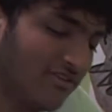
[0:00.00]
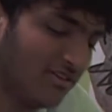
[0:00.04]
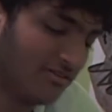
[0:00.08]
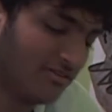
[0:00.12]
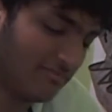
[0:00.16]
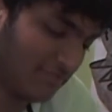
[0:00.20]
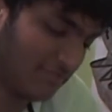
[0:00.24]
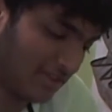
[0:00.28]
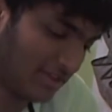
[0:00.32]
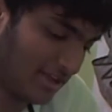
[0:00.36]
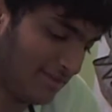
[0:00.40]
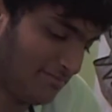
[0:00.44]
you
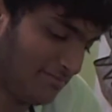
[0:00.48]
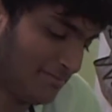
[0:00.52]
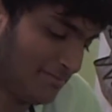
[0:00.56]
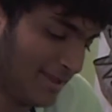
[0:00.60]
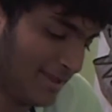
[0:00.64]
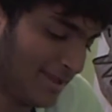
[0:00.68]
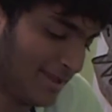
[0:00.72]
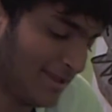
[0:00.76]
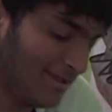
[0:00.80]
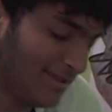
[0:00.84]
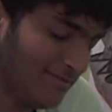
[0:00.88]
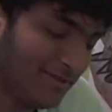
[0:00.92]
keep
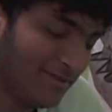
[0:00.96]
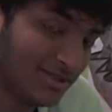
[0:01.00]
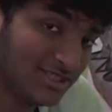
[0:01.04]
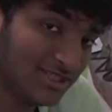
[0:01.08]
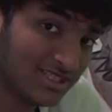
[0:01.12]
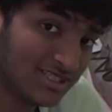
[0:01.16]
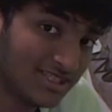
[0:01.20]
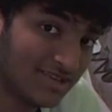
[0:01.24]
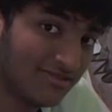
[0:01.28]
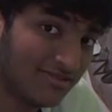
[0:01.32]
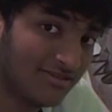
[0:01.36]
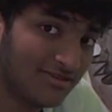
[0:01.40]
thinking about the
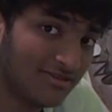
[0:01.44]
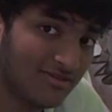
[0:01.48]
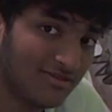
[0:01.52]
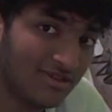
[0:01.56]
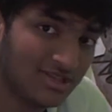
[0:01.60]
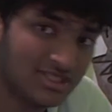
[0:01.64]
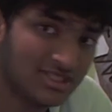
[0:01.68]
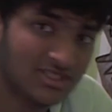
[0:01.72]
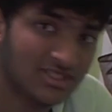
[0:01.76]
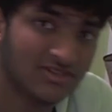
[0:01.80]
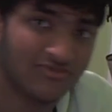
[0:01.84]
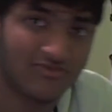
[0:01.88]
same
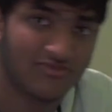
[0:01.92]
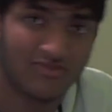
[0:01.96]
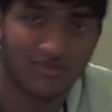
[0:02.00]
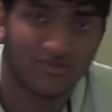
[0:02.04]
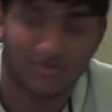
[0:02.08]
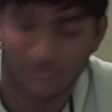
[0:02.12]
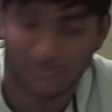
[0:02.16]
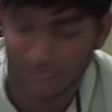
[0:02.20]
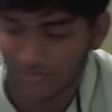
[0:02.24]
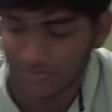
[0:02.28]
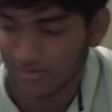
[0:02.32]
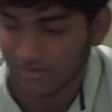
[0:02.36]
question for a few